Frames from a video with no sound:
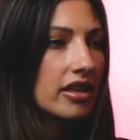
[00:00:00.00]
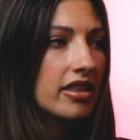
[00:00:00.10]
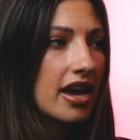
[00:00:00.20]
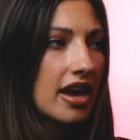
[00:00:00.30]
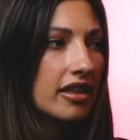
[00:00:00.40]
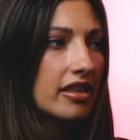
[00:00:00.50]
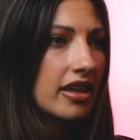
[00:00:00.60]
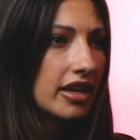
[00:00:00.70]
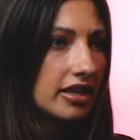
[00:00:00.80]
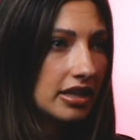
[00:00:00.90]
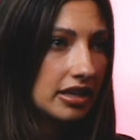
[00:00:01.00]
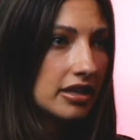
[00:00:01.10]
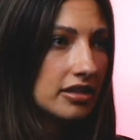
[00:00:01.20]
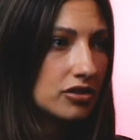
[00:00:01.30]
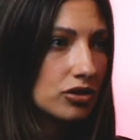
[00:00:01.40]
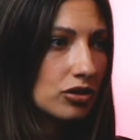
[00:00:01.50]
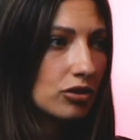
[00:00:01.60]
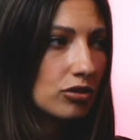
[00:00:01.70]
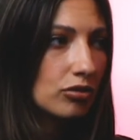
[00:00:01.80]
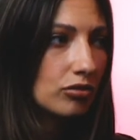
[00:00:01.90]
that they need
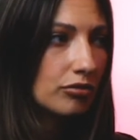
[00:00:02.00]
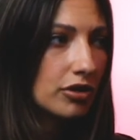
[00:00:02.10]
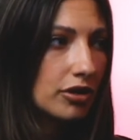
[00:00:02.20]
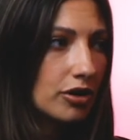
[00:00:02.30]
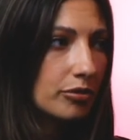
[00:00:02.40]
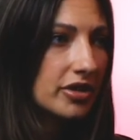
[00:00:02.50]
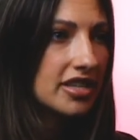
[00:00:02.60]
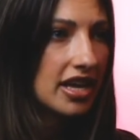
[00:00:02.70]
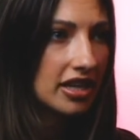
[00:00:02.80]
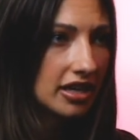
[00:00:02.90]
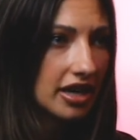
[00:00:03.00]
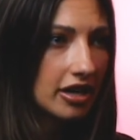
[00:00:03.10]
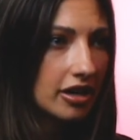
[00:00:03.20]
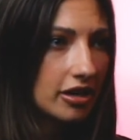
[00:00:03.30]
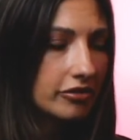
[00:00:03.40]
to, be taken care